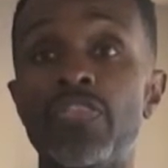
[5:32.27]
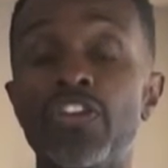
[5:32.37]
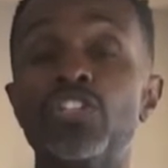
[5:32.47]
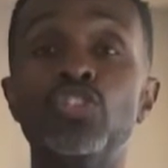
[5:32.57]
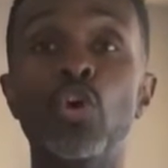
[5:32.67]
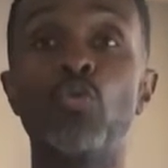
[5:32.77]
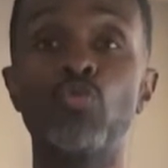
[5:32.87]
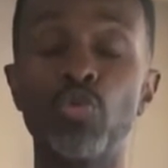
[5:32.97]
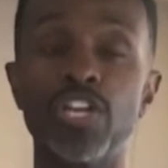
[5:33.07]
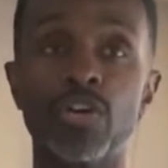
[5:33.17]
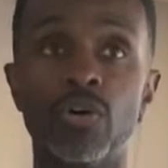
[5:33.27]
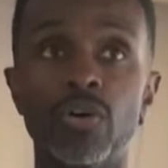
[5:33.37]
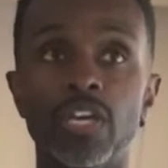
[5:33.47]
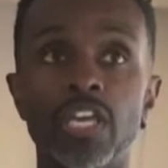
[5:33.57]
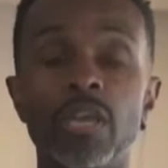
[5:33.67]
there's no
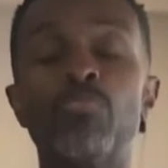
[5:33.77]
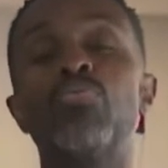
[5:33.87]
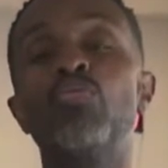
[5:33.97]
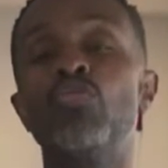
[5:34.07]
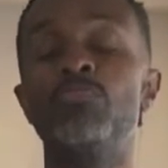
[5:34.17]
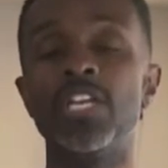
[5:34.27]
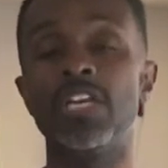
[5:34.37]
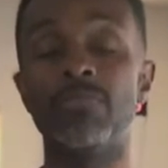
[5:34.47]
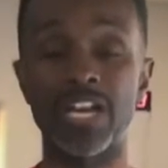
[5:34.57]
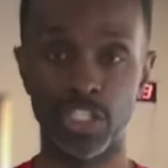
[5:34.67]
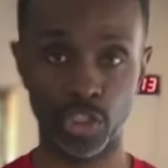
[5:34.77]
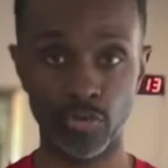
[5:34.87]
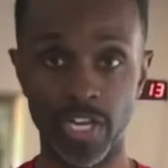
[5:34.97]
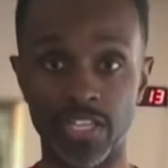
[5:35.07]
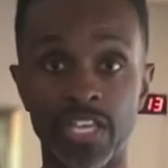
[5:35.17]
real improvement in my
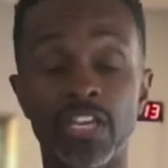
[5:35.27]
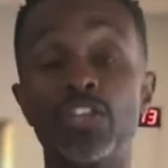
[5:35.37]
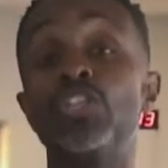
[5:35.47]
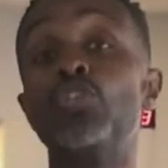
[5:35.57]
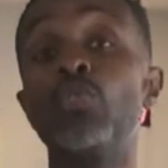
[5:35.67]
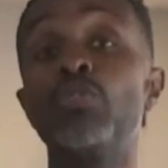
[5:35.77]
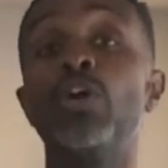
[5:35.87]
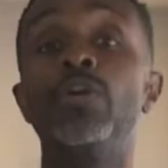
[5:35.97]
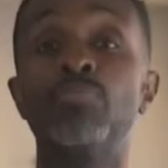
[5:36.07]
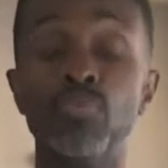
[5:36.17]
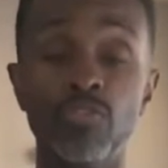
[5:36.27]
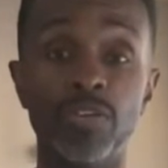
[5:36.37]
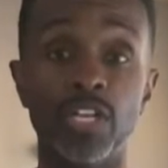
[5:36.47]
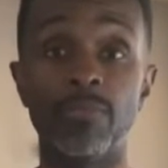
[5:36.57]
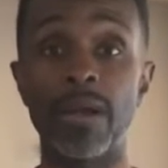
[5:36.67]
strength. There's no real
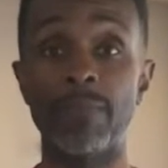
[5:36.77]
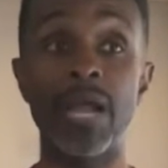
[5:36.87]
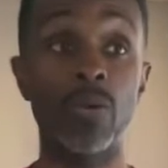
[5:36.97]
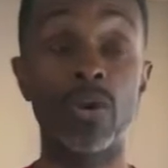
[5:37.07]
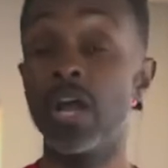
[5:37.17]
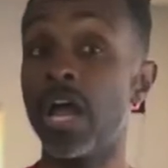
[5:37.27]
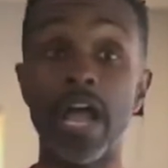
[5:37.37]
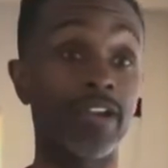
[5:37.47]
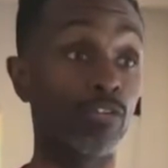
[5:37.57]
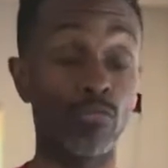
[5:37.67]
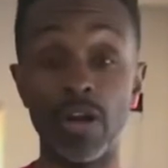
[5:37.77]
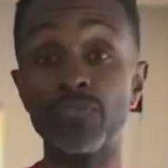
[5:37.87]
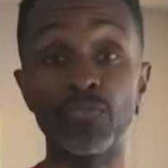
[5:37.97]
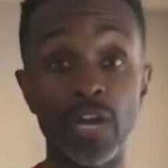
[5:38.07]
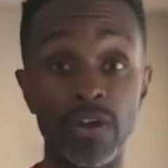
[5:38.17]
improvement in my power. I can run
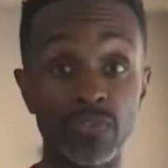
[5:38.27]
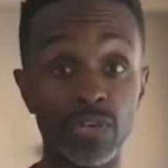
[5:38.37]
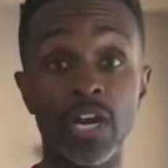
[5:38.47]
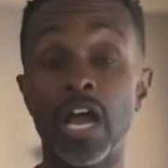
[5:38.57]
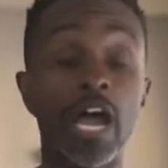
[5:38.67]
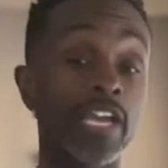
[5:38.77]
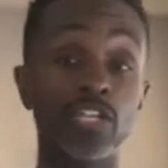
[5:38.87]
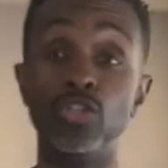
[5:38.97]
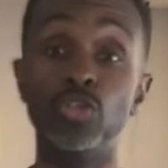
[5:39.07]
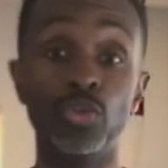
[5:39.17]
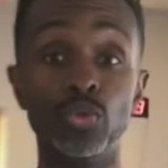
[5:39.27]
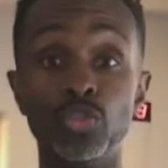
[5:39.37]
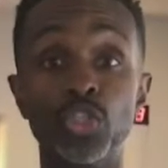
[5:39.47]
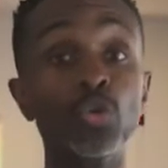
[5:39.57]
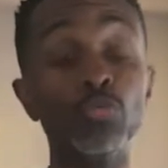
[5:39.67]
forever. I can do
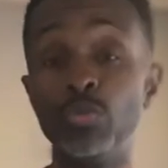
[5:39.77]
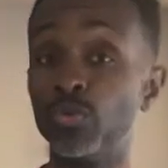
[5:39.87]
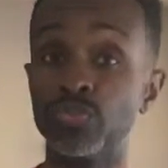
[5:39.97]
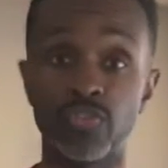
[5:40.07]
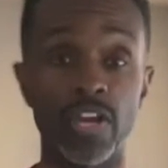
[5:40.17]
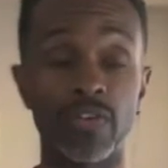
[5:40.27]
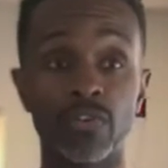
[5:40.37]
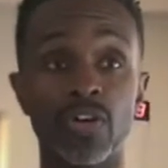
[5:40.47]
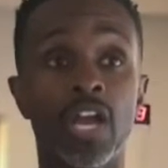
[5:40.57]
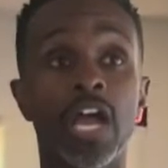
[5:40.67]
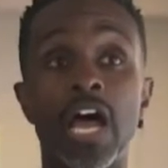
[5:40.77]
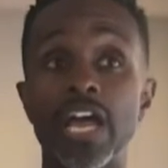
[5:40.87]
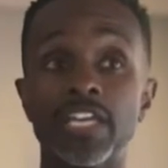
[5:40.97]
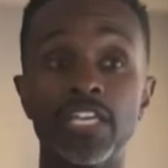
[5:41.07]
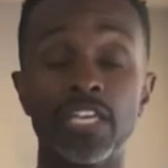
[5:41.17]
juke moves forever.
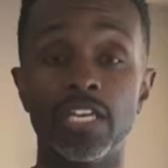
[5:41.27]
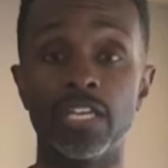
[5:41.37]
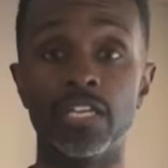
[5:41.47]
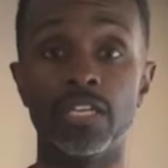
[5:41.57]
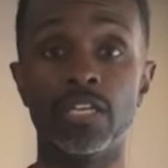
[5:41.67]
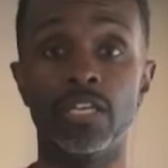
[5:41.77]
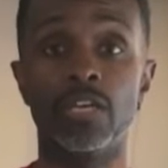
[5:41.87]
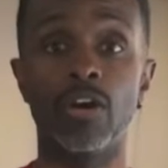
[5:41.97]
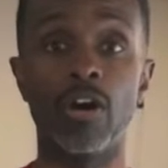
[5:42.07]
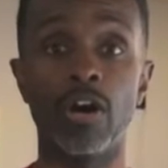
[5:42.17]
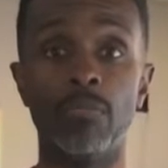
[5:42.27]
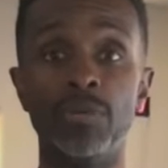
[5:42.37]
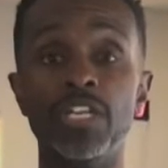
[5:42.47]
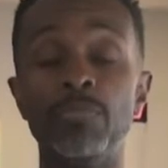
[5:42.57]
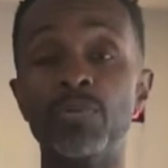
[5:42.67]
I can
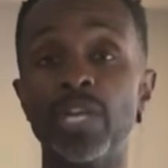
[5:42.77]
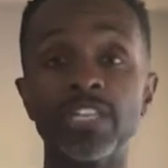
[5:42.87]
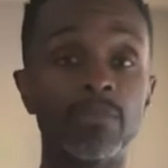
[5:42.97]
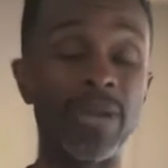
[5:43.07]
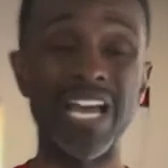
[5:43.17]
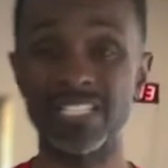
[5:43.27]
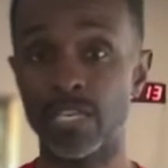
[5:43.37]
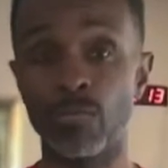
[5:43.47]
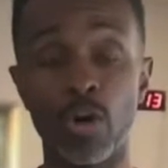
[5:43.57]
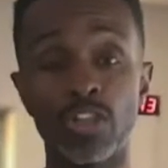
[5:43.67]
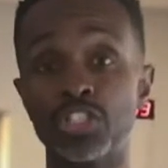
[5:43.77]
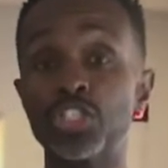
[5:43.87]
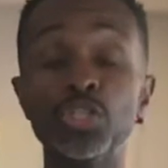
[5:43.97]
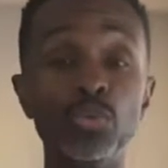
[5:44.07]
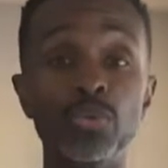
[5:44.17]
manipulate the basketball and
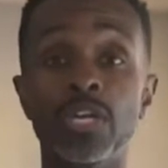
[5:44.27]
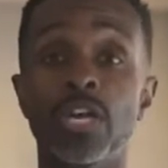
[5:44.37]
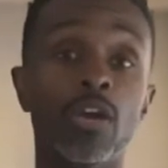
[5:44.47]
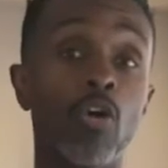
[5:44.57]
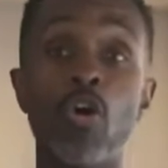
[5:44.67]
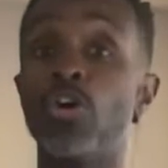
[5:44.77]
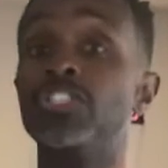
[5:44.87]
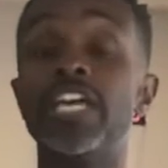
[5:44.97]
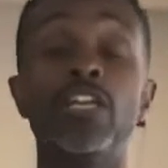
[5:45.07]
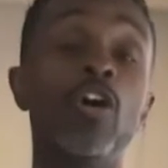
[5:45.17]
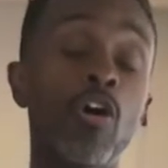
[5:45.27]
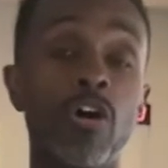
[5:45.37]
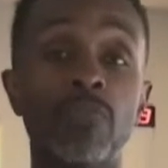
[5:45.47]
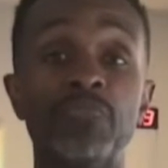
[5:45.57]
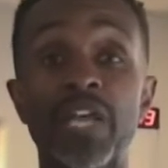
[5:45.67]
shoot all day
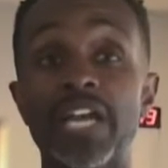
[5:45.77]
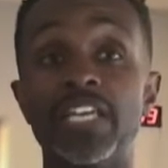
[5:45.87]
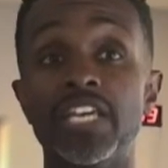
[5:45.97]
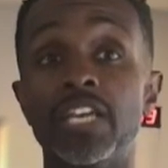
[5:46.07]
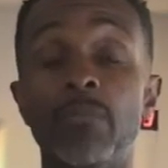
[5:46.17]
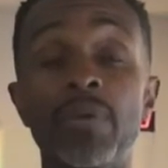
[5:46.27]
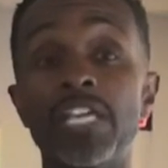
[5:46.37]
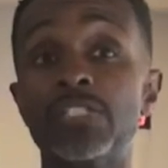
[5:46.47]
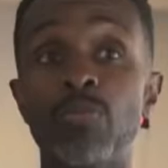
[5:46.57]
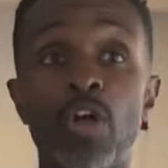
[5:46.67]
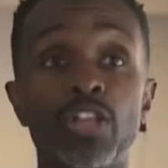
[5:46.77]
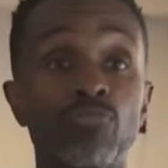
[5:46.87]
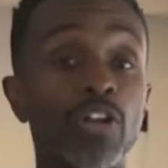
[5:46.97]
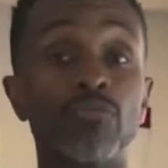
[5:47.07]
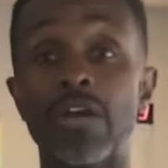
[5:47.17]
long. I can hit a baseball and
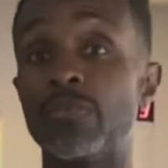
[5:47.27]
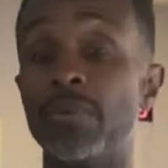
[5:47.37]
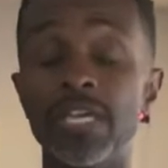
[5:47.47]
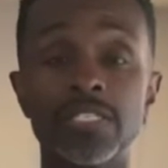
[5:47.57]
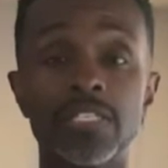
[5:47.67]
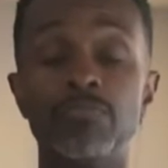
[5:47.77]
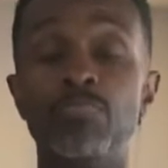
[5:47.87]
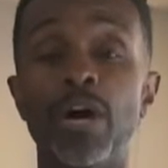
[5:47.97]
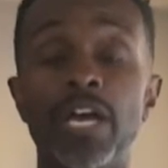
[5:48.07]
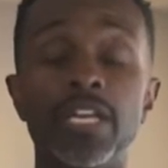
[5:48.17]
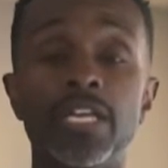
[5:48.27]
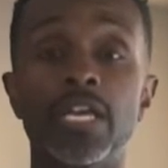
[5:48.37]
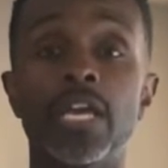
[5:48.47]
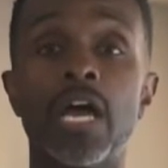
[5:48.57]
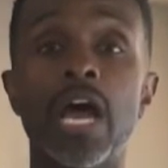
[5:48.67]
run around the bases, but
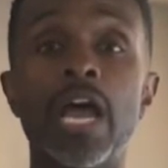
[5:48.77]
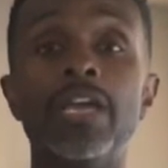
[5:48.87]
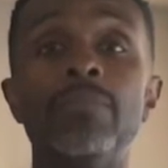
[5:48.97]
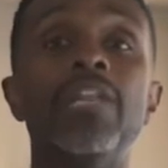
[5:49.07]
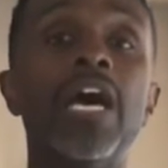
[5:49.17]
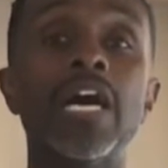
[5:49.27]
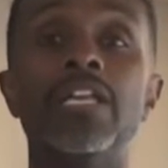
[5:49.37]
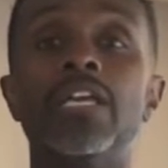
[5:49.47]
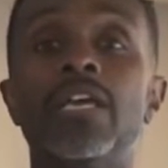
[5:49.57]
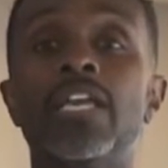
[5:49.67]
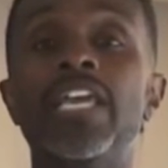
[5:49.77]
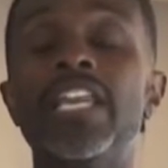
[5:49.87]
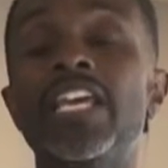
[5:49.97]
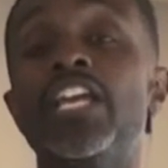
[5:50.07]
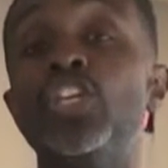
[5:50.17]
I am not
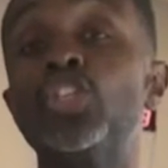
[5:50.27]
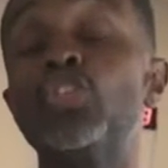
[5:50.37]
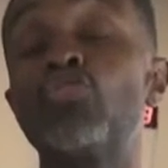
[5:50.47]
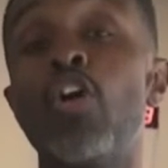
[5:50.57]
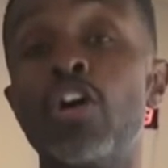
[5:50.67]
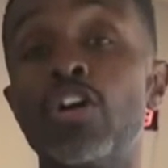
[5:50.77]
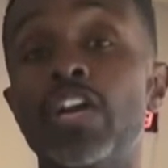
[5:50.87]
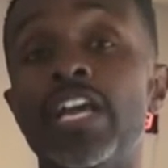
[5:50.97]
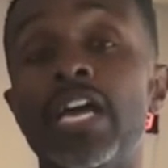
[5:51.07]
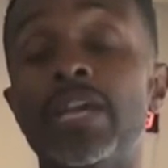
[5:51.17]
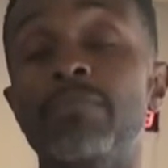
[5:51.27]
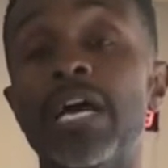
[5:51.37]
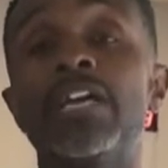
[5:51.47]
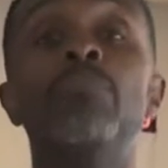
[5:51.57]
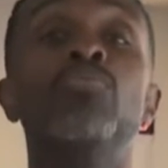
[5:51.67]
getting any stronger and I am
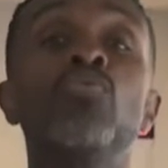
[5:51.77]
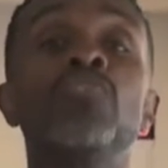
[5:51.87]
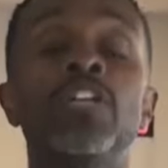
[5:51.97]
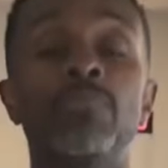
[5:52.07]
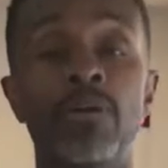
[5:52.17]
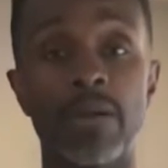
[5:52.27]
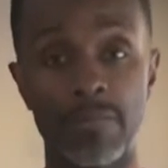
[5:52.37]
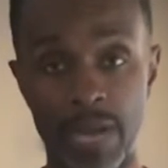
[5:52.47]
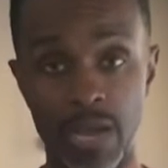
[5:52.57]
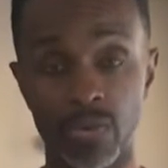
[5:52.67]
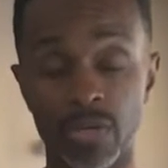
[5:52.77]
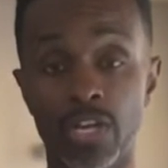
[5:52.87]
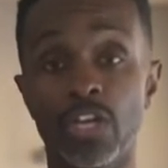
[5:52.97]
not improving upon my power.